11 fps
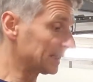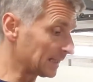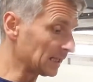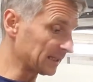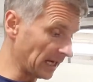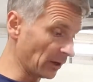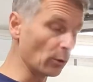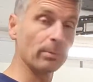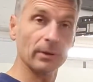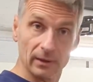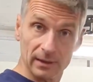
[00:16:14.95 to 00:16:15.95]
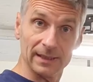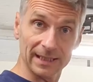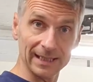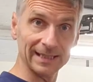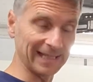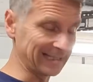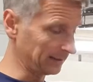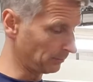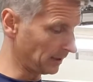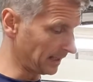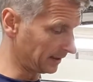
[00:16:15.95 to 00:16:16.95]
does help to get it sat
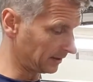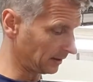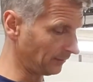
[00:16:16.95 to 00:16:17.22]
in place.